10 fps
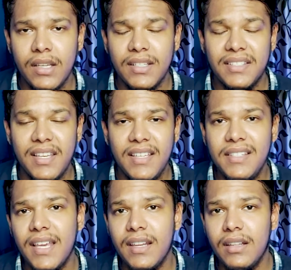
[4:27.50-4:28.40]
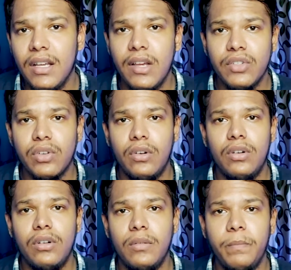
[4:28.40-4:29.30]
season,
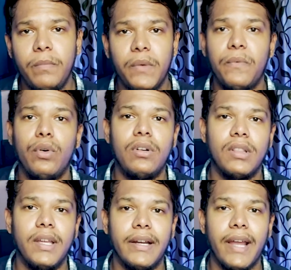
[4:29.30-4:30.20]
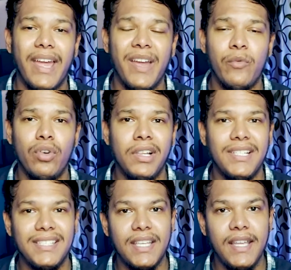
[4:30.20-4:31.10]
so before that I am only
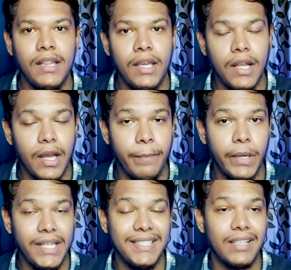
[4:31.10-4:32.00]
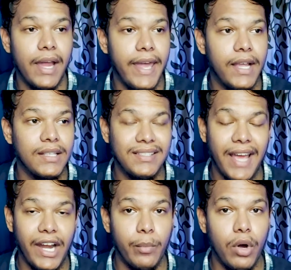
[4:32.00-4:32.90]
seeing the companies like
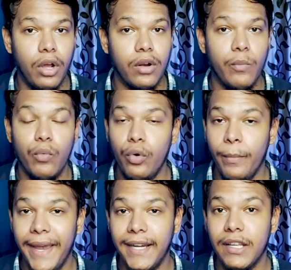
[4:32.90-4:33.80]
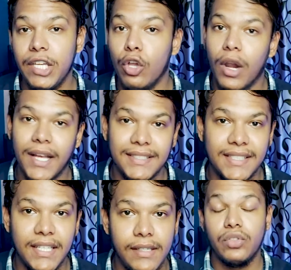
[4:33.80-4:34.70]
Sandmark, Movement,
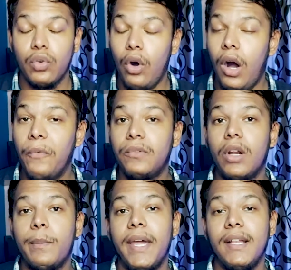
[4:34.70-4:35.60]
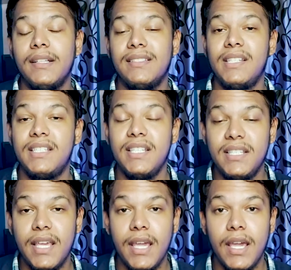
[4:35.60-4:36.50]
Ulanzi. So after buying this is
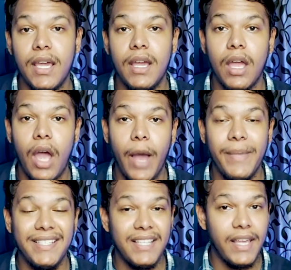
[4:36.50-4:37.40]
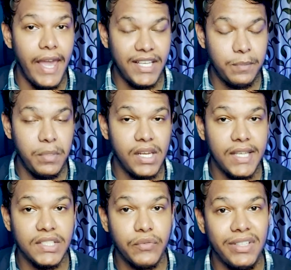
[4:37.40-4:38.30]
a amazing
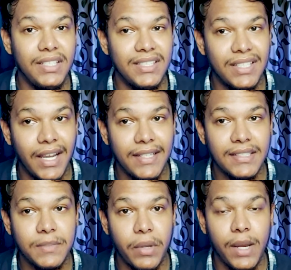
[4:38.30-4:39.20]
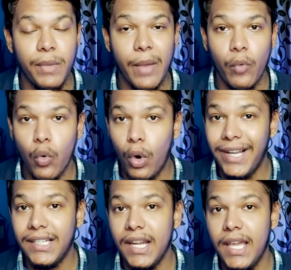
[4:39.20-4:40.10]
experience with this lens, premium
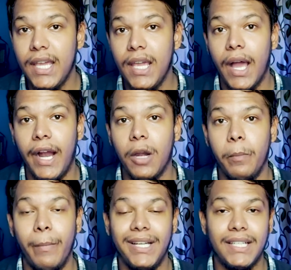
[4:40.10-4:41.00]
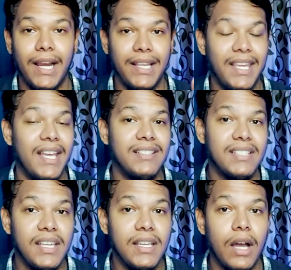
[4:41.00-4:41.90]
quality and metal
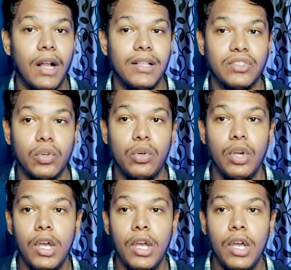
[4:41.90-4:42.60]
casing. Also